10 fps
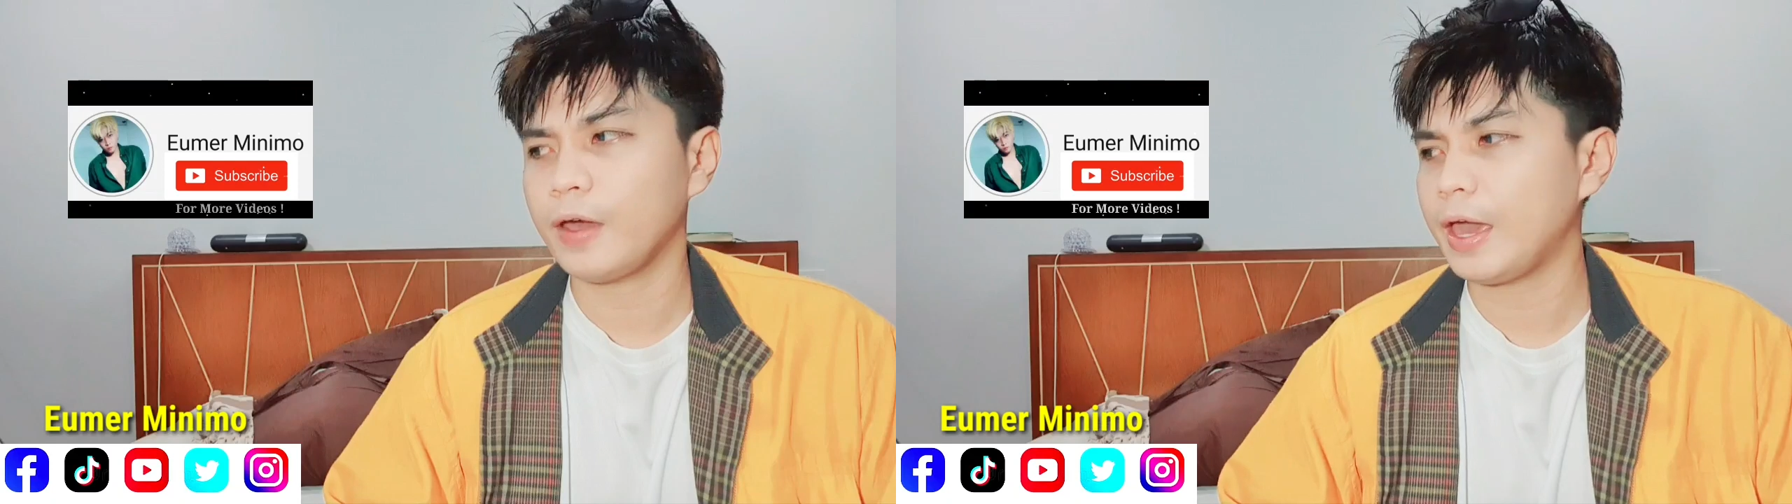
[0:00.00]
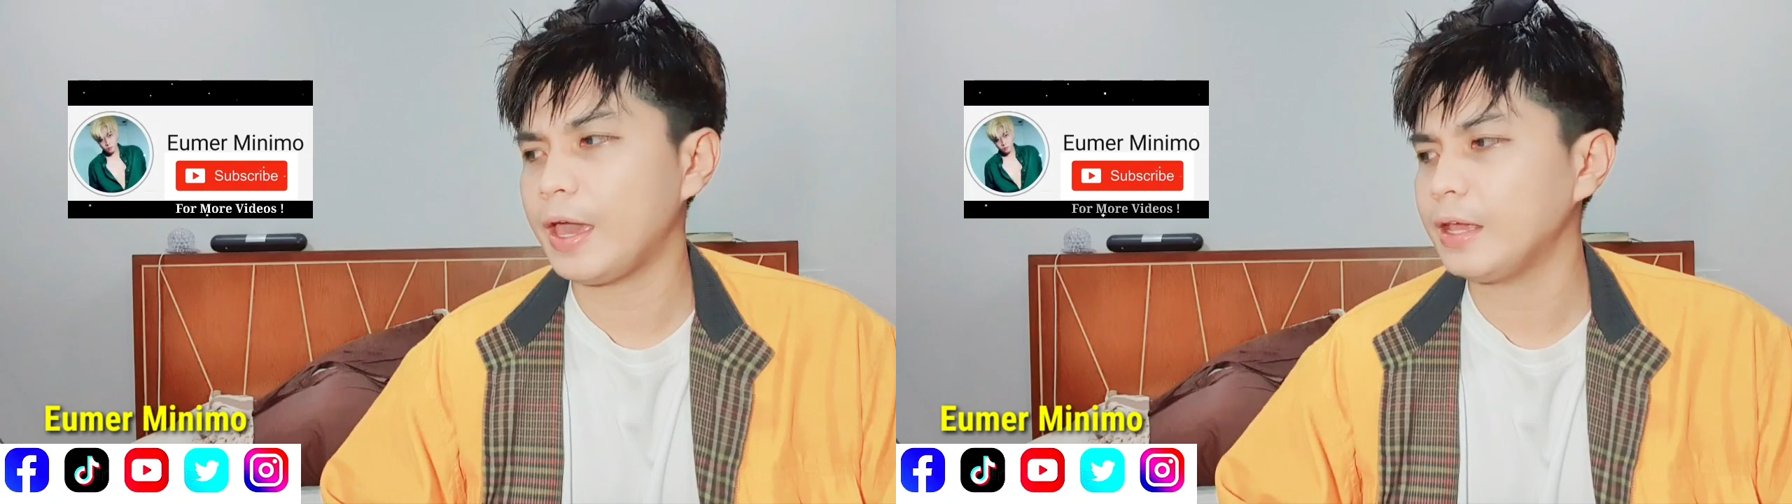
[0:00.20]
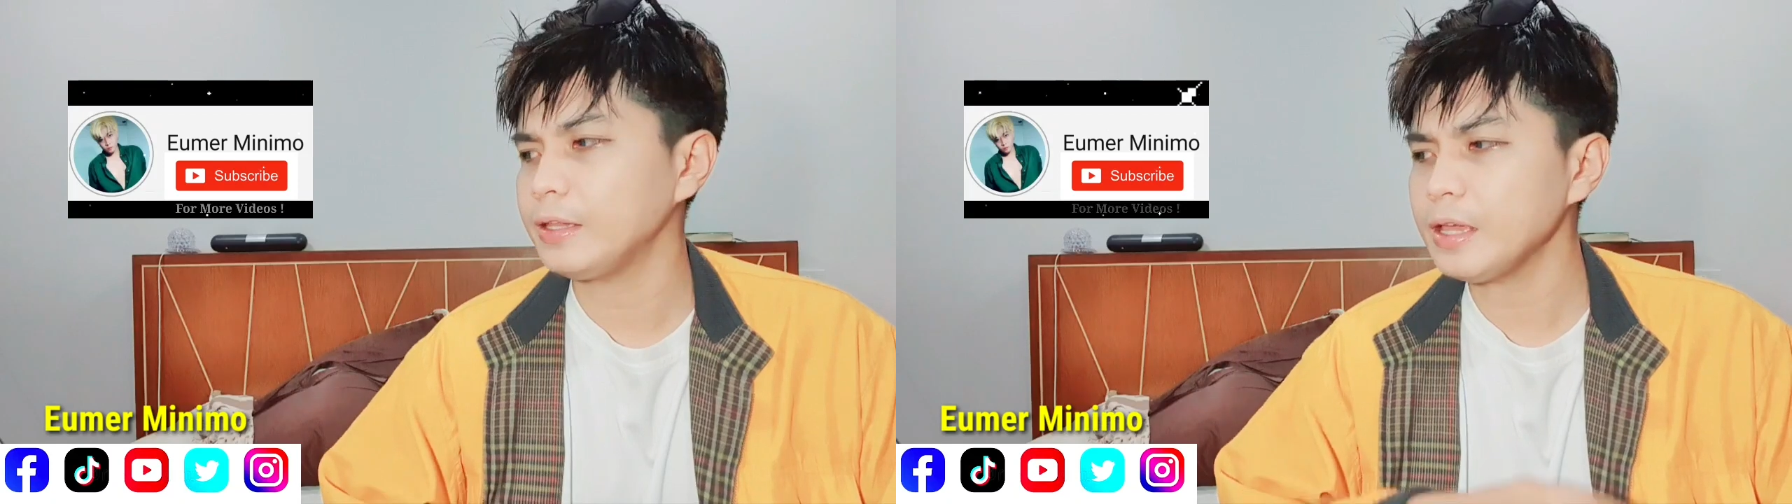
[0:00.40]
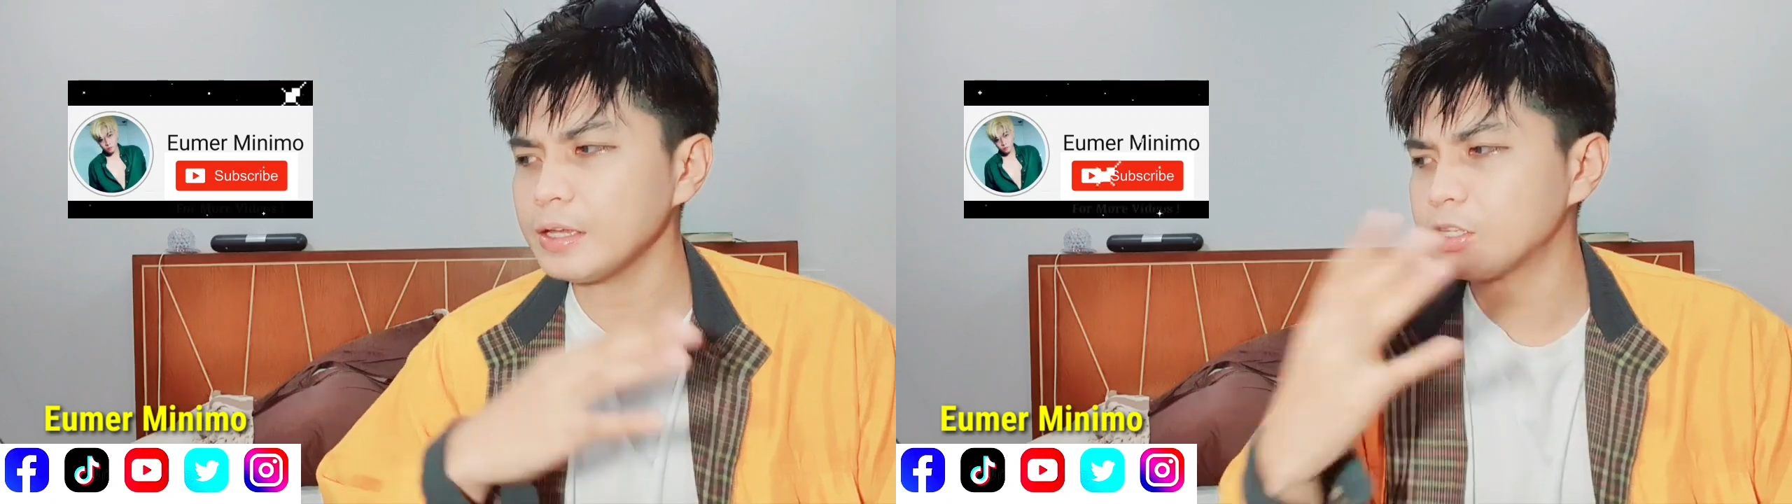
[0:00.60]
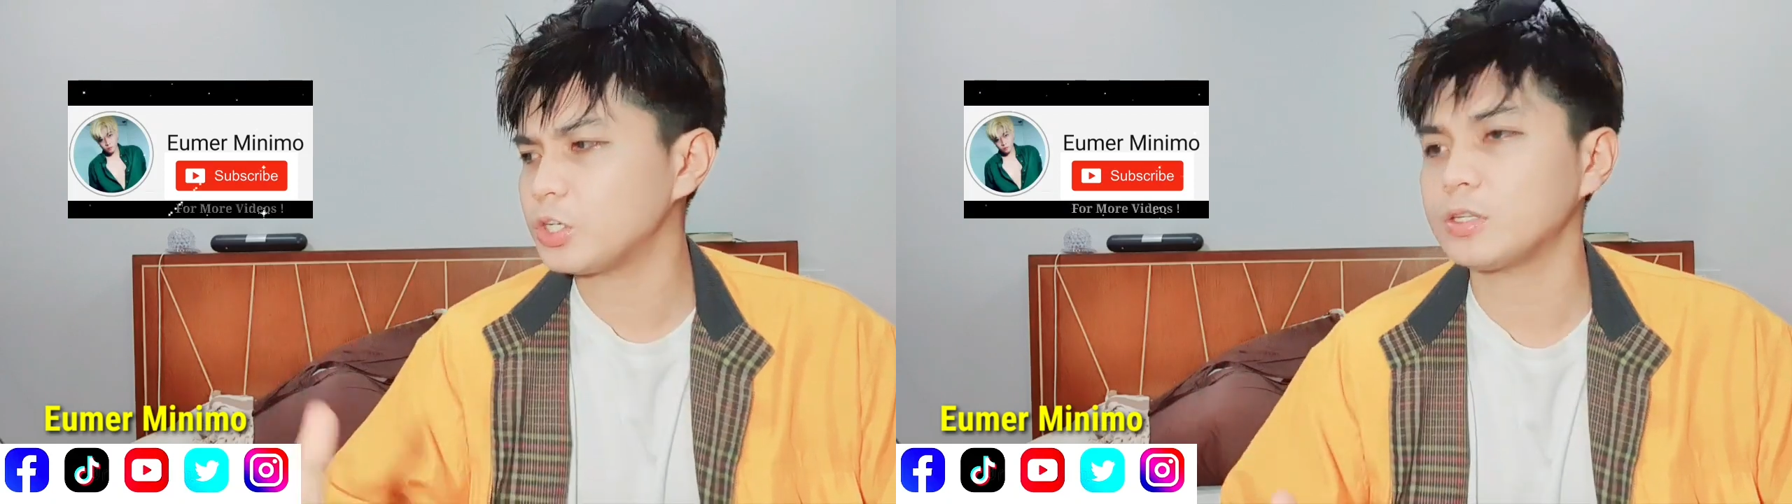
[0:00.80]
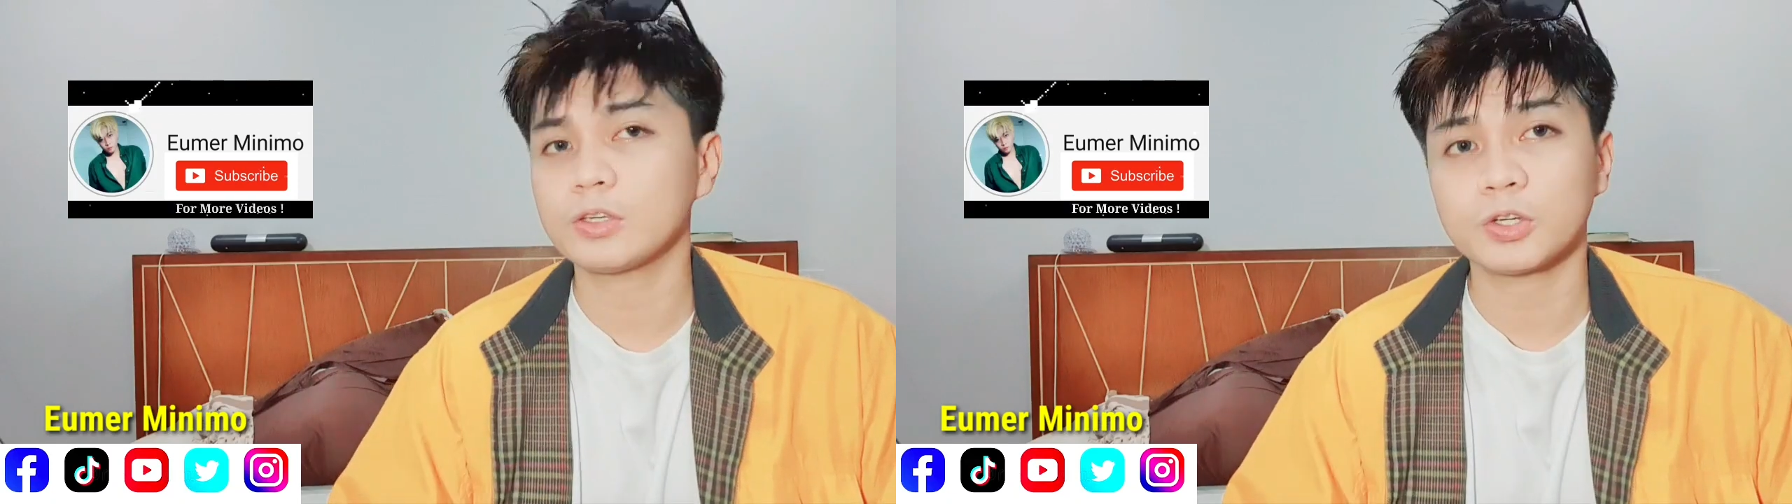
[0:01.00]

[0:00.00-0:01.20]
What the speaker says: and I think it's just a